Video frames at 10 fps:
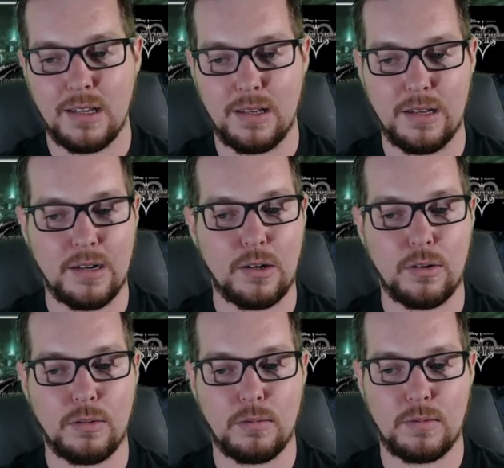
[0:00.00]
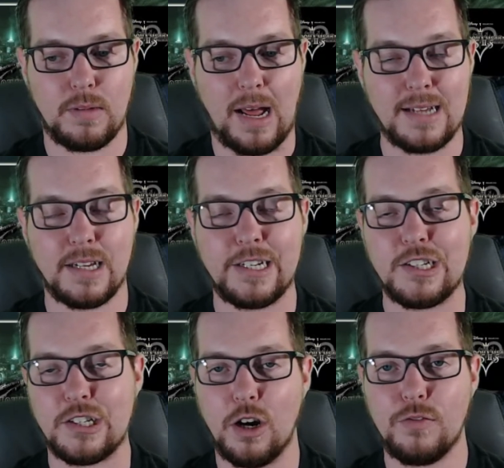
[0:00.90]
you know, I say
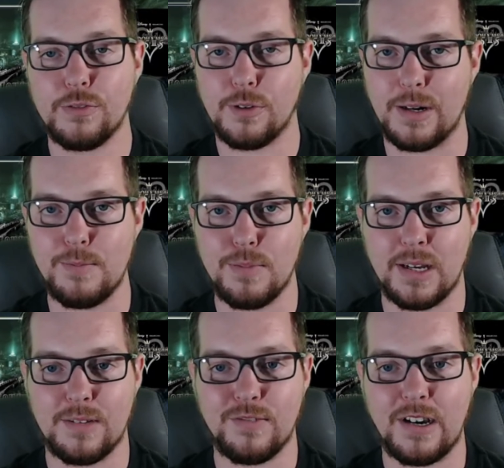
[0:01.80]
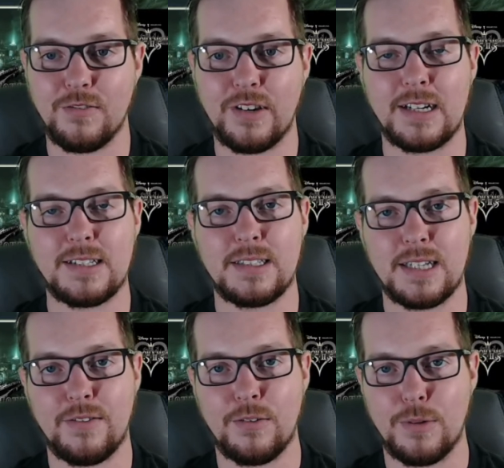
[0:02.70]
just go for it and play the Final Fantasy
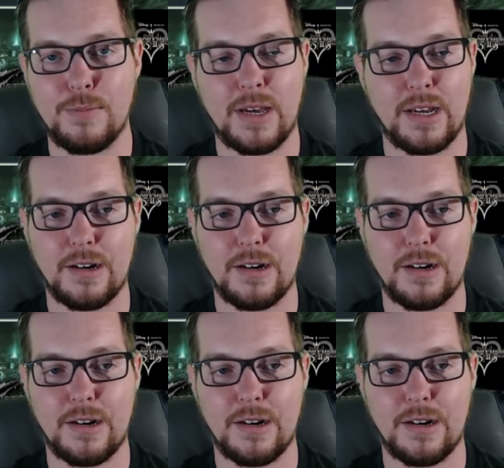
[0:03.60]
VII Remake.